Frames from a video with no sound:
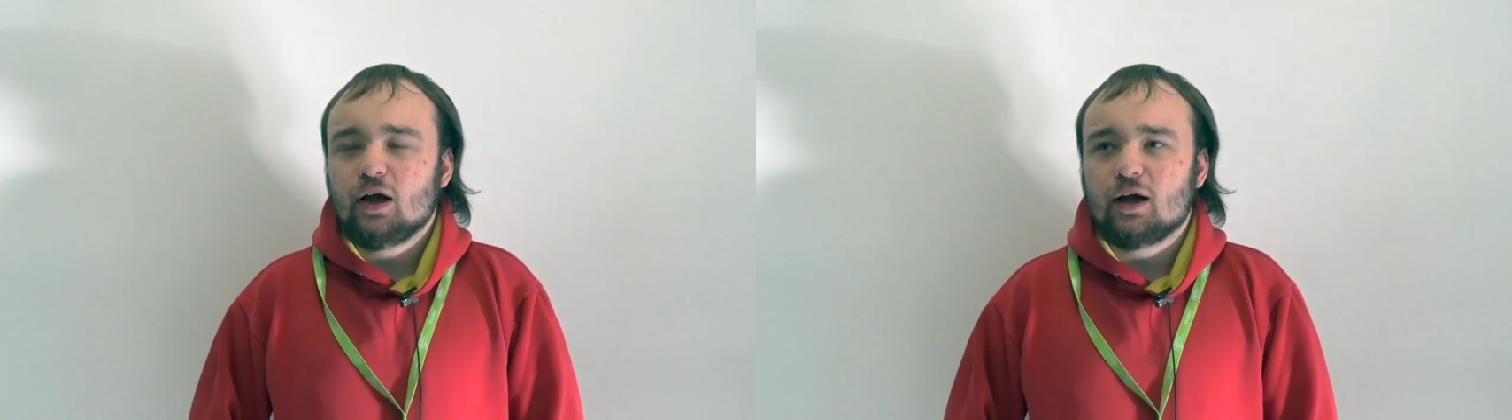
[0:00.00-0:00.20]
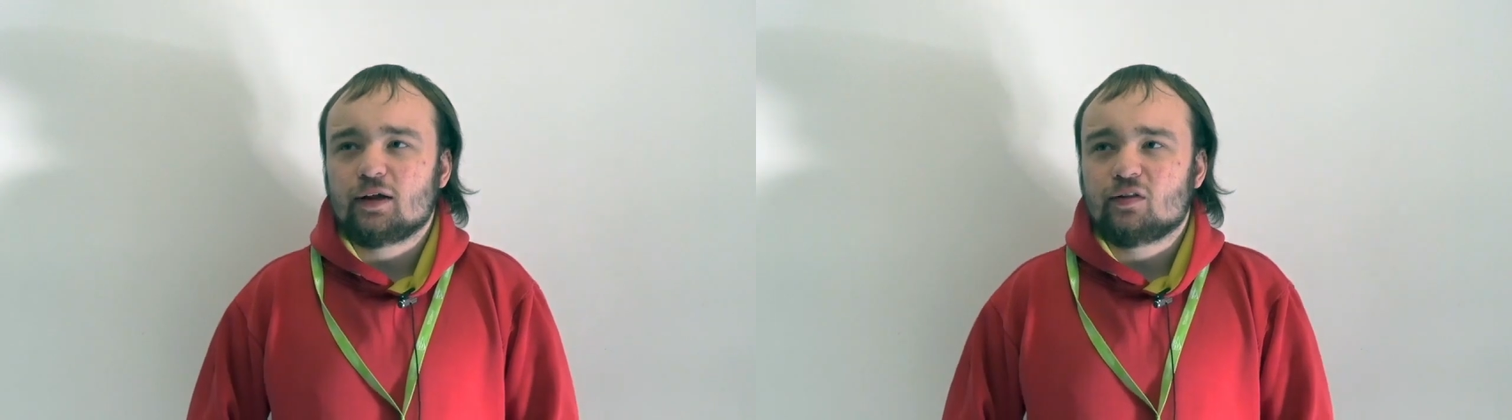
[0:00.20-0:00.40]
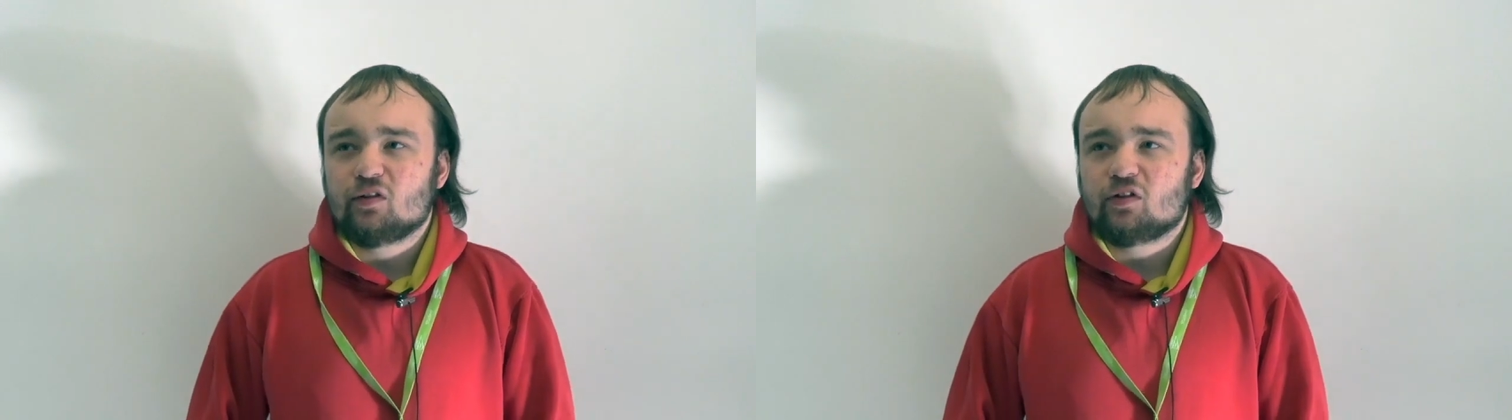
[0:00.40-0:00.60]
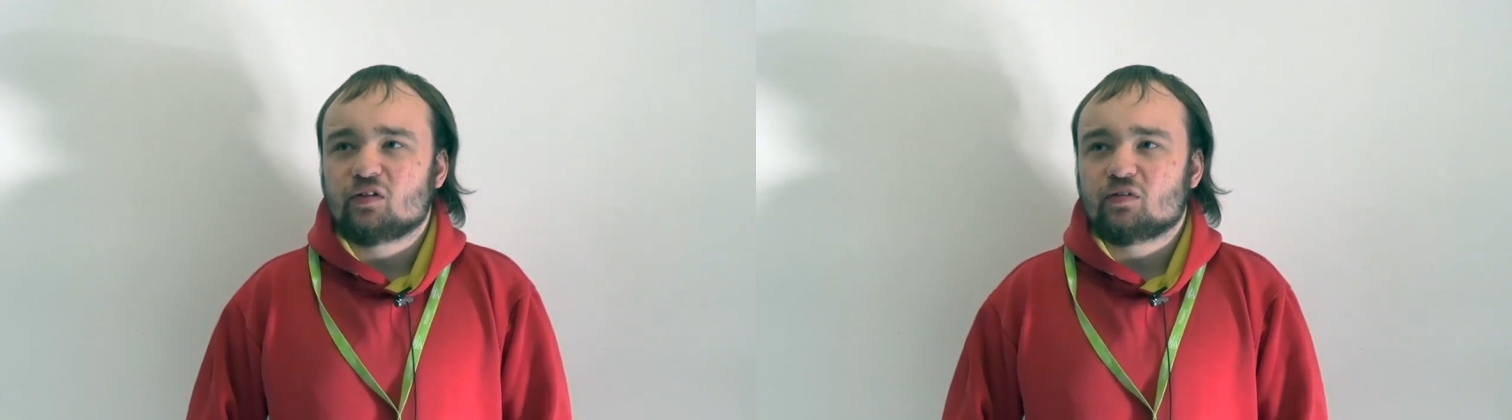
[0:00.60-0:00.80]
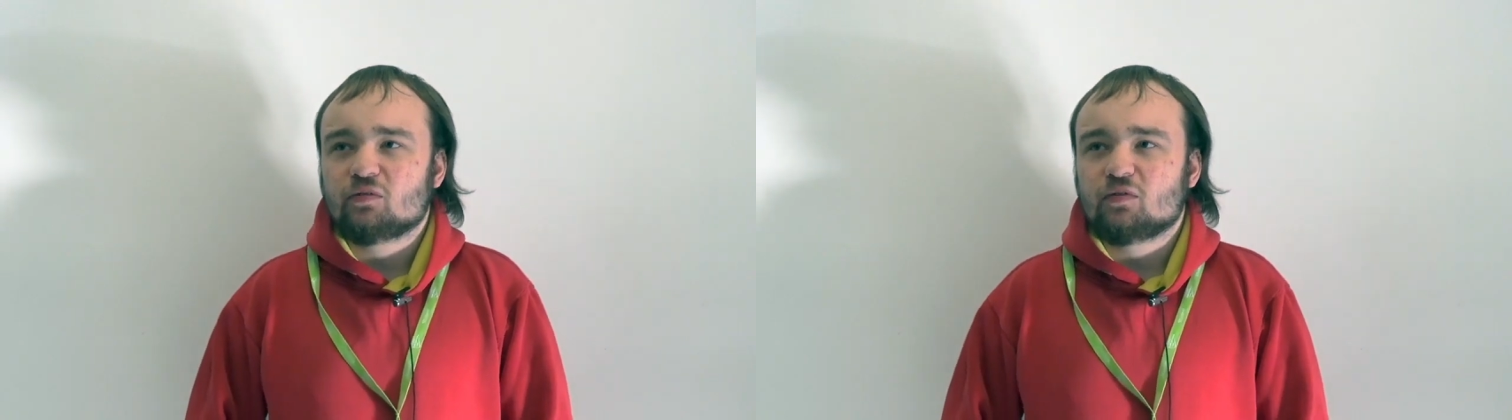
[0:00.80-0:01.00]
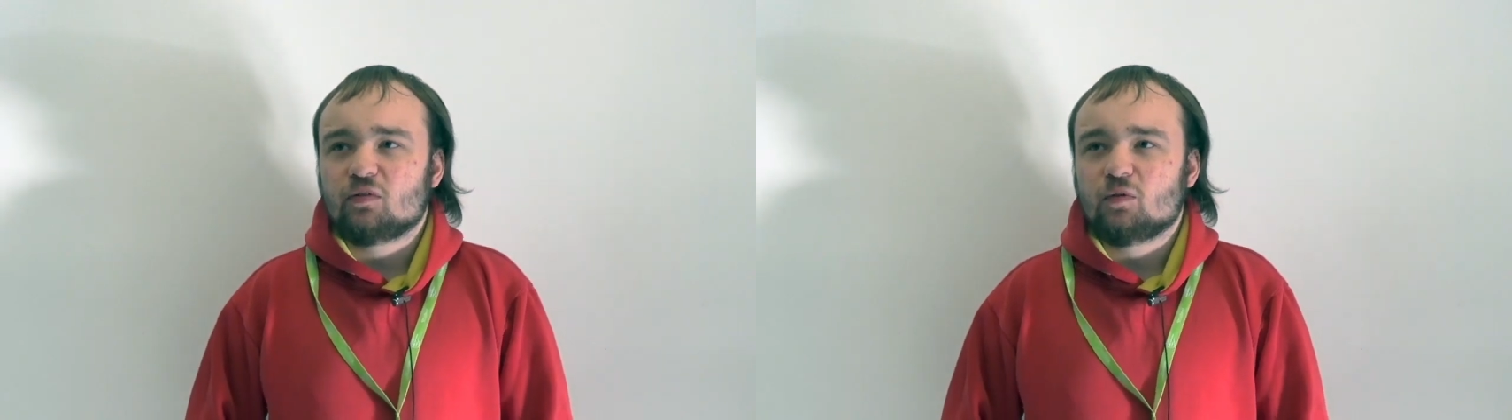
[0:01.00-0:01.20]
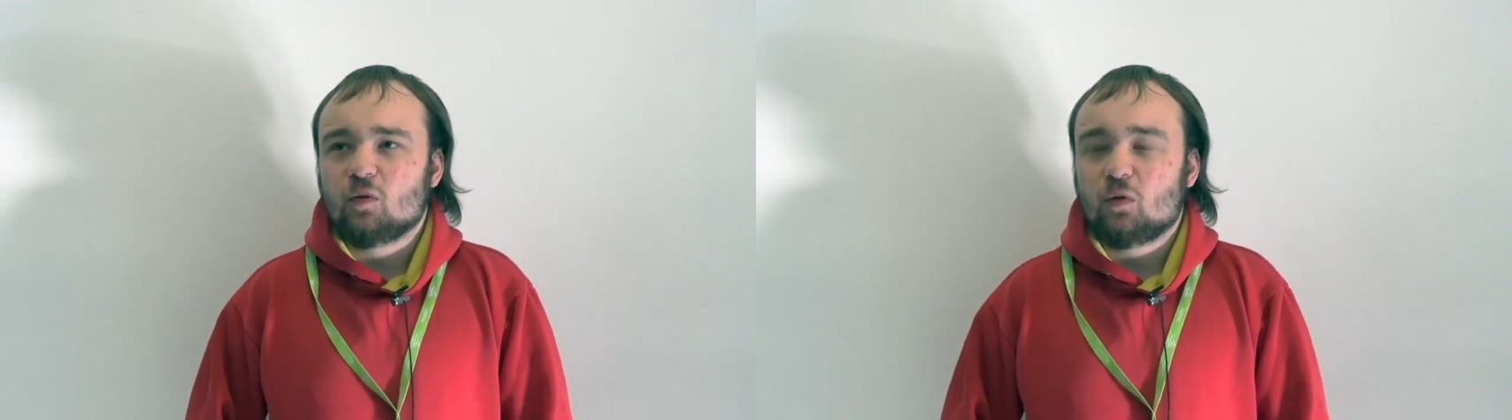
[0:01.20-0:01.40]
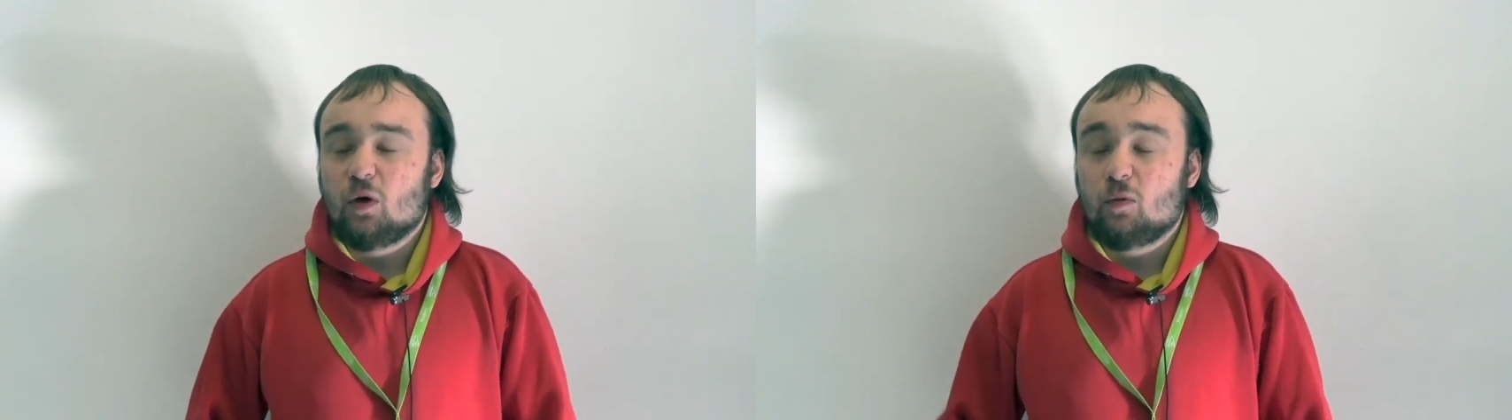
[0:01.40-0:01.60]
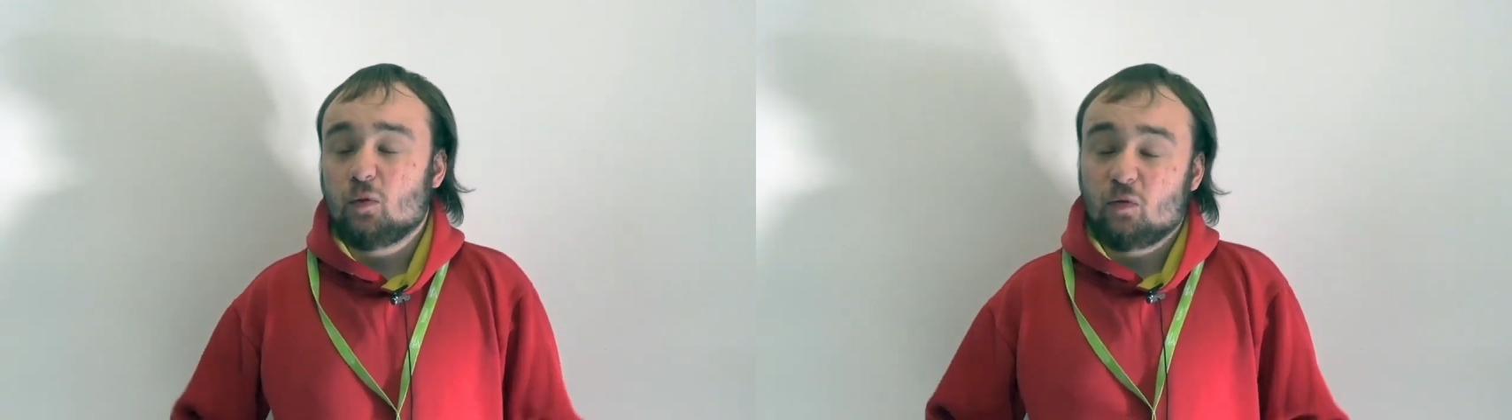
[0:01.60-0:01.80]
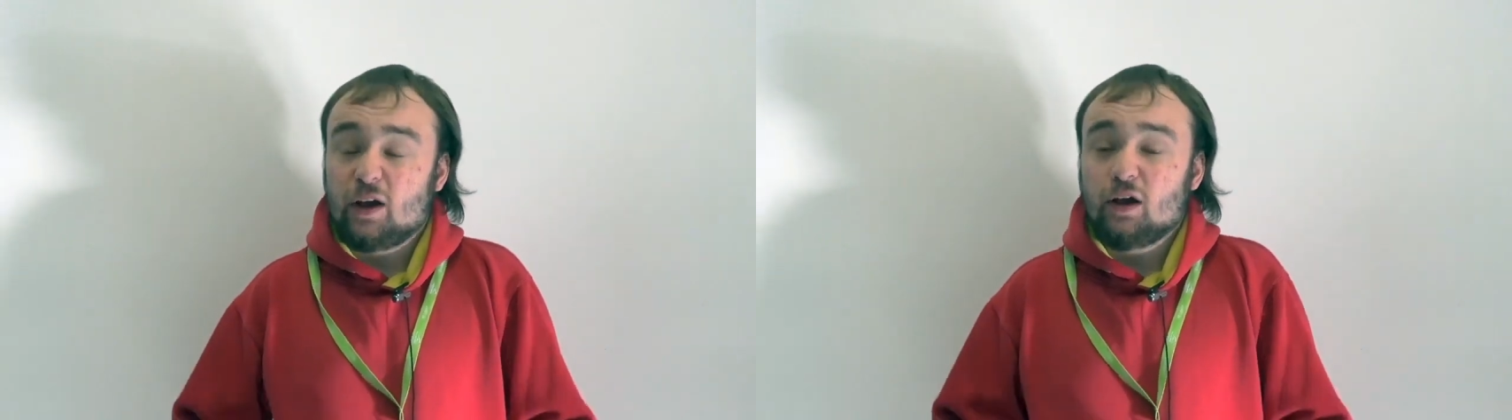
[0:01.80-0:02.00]
And
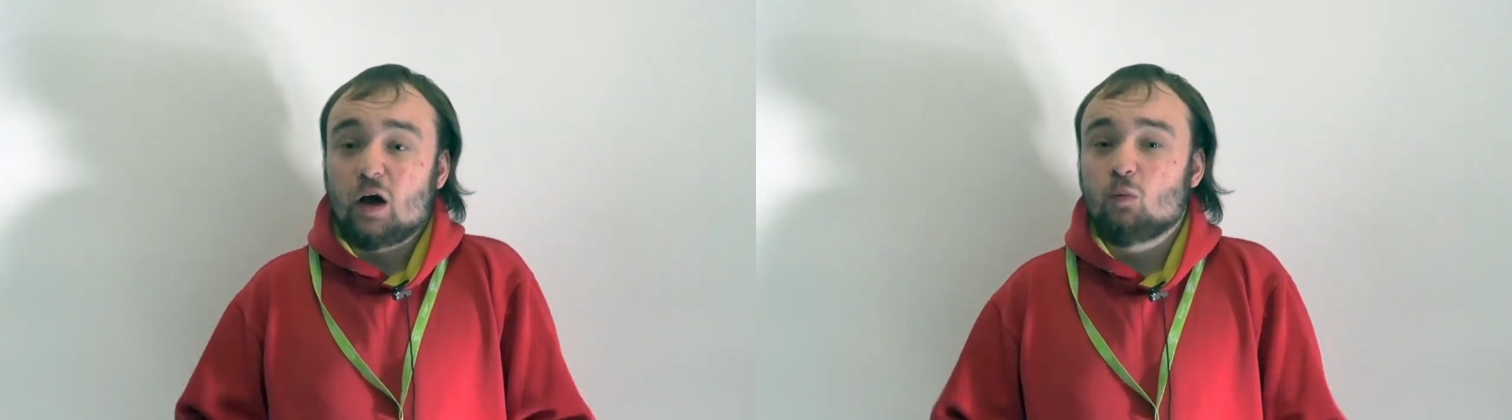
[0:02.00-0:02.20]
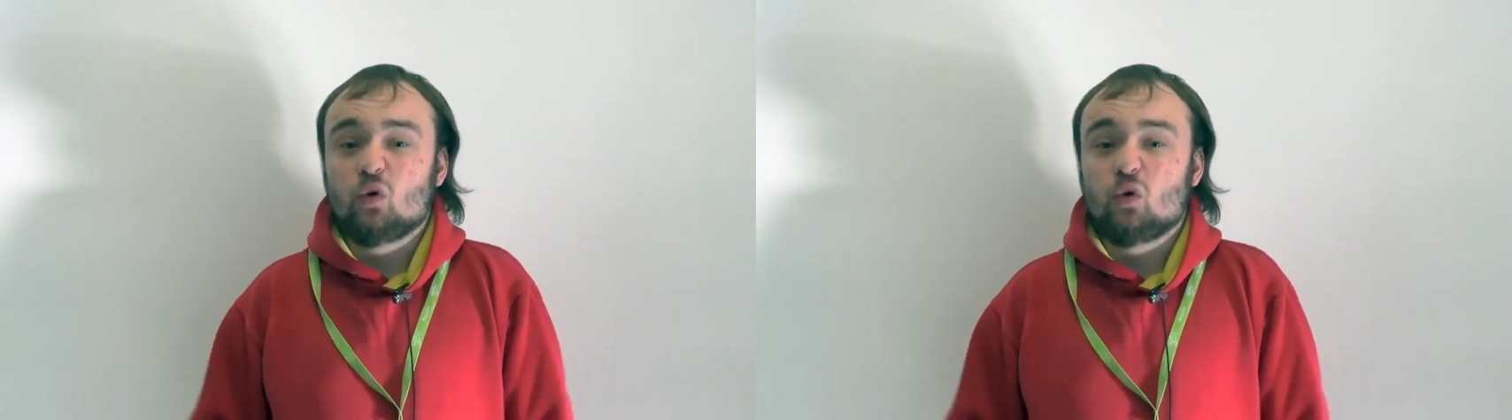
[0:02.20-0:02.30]
the thing I'm